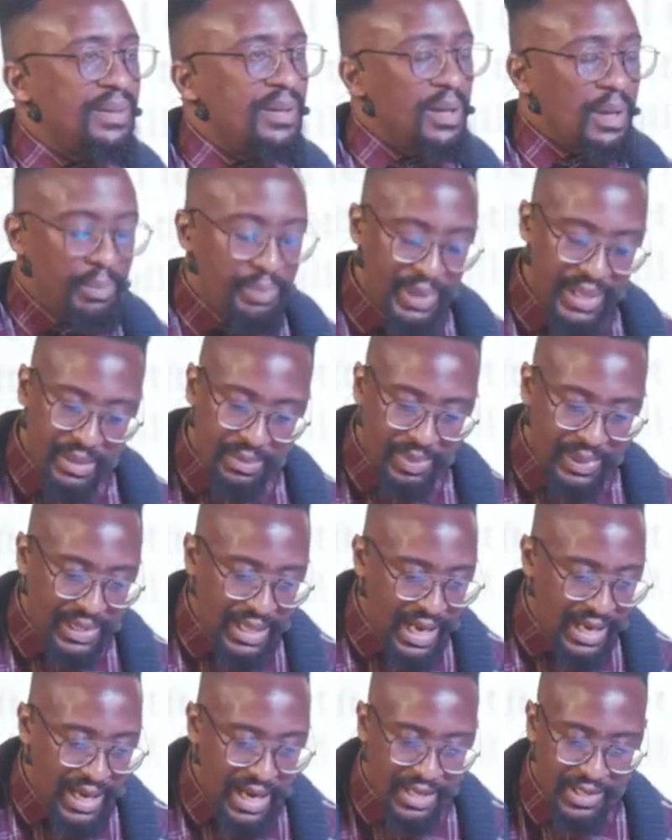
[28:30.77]
But, but
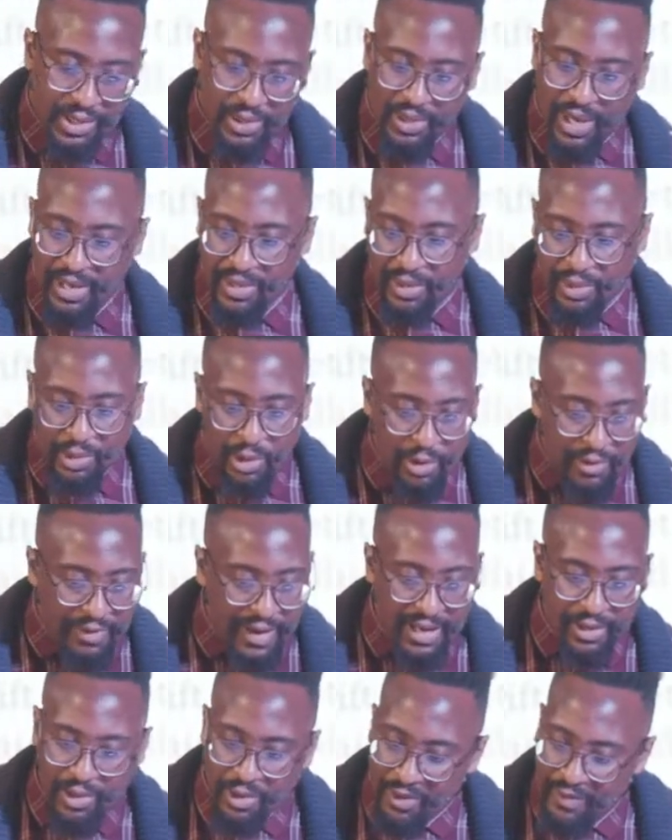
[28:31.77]
I, I, don't, I, don't know if, I
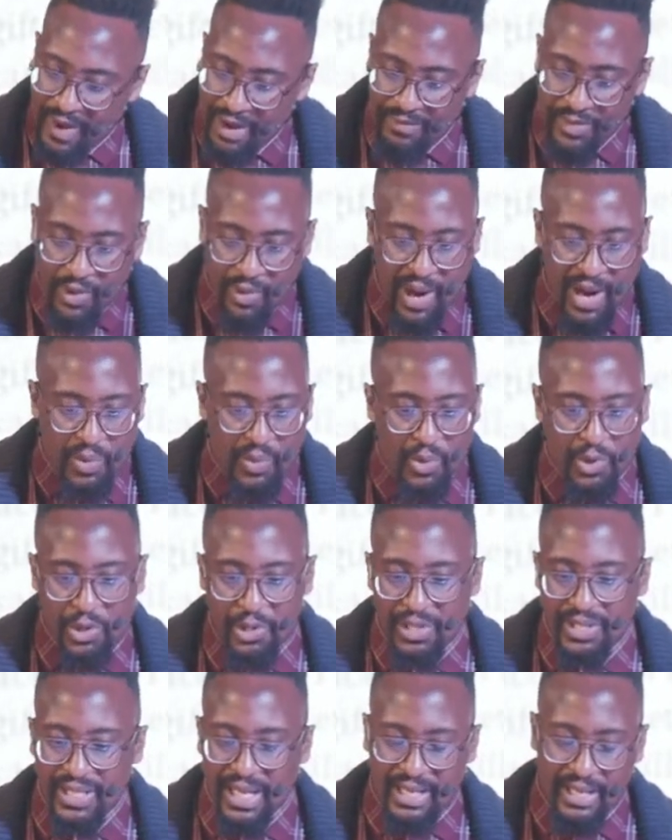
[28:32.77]
don't know if I have the right
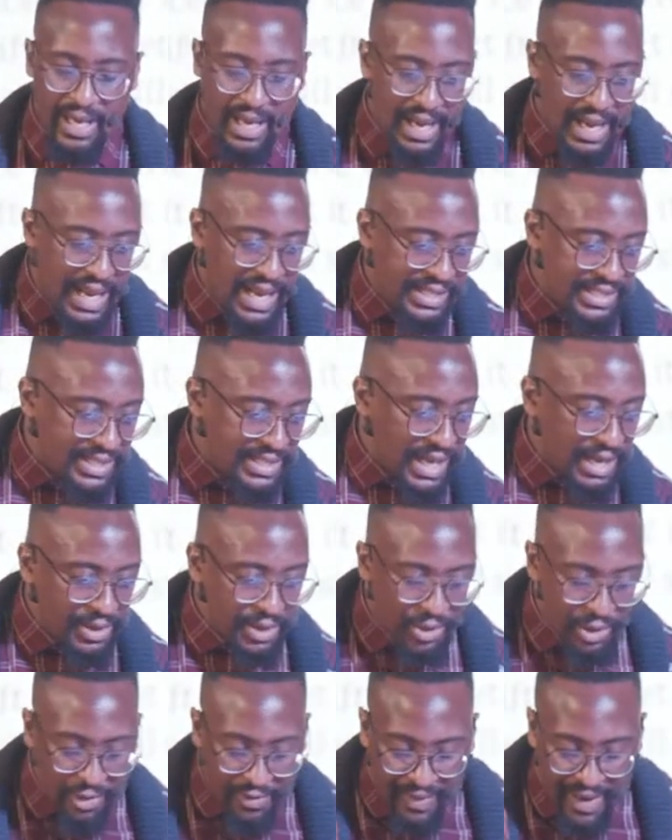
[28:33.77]
words. I, I, just, I don't
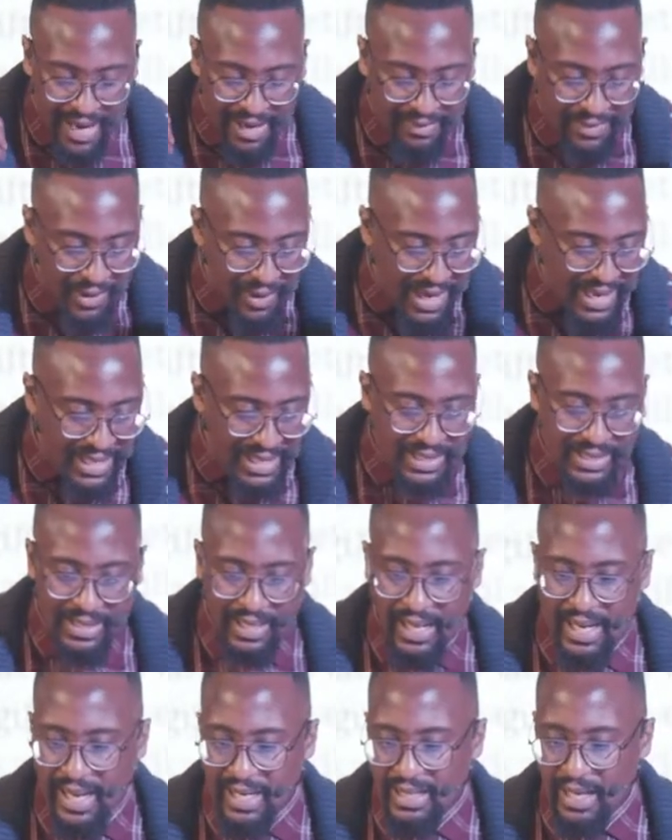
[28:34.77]
know if I have the right
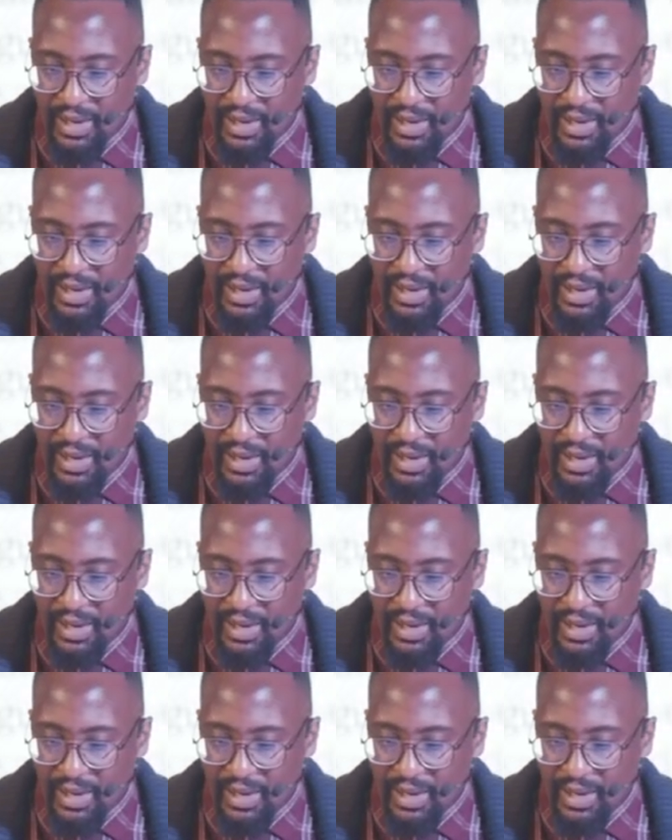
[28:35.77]
intellect.